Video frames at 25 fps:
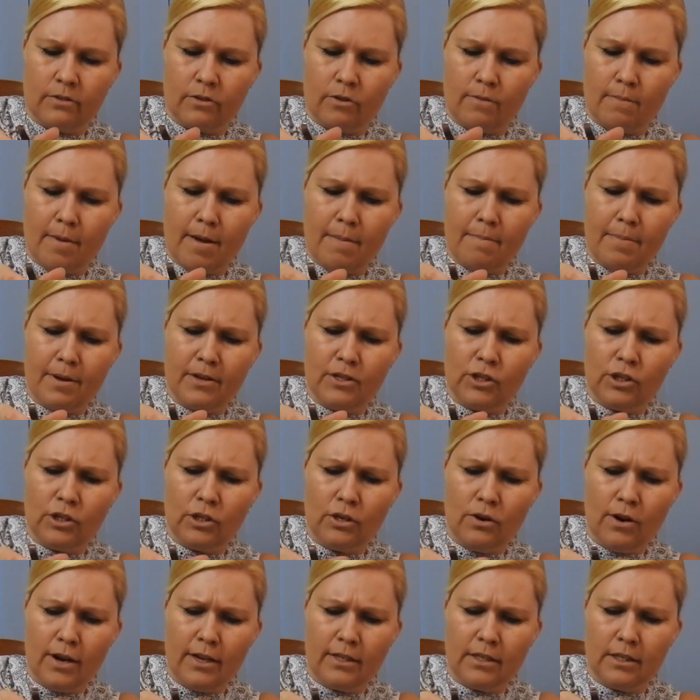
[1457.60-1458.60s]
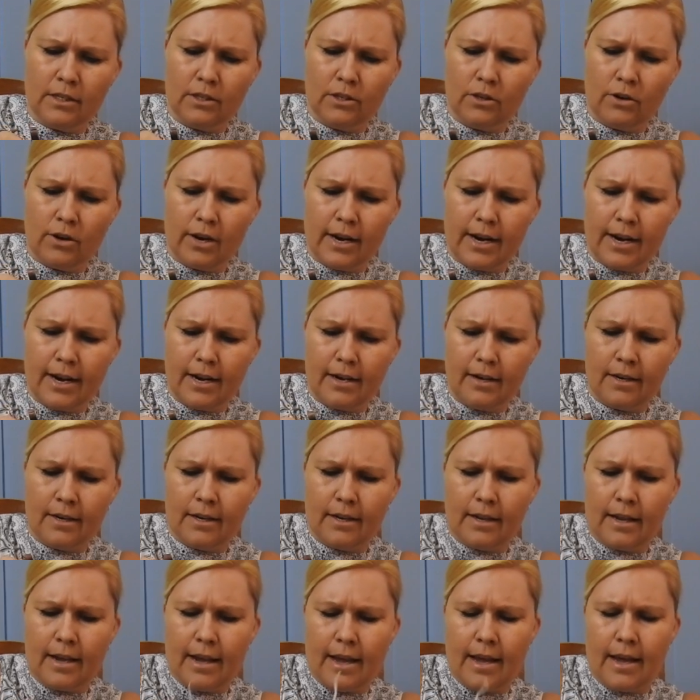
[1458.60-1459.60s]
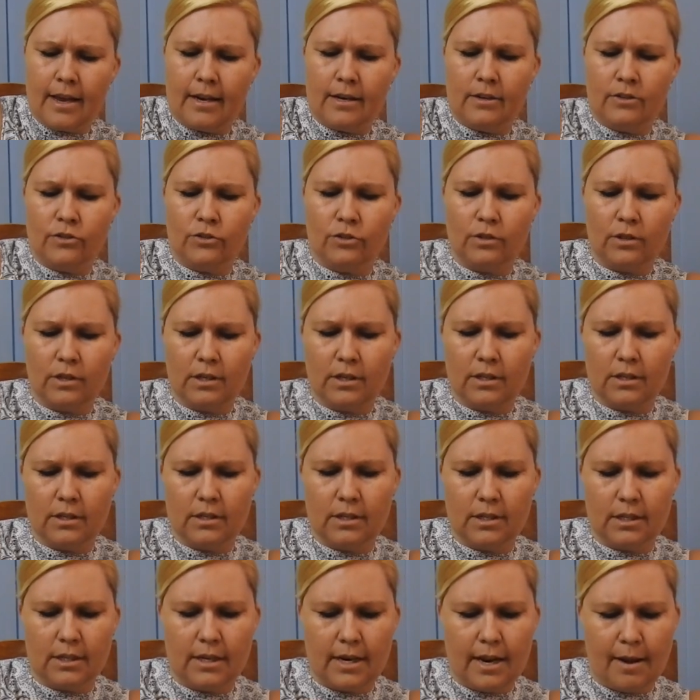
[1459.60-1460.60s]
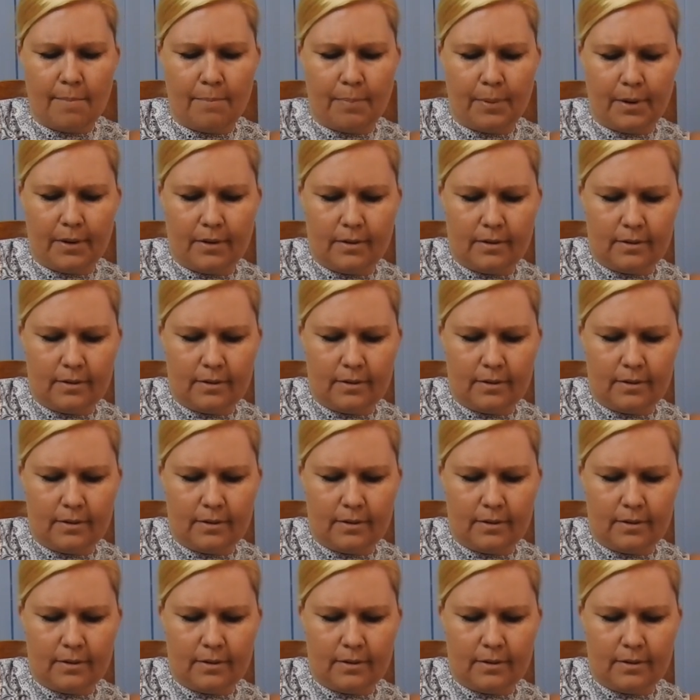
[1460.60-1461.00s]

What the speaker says: Remember, just nice and tight in and snip.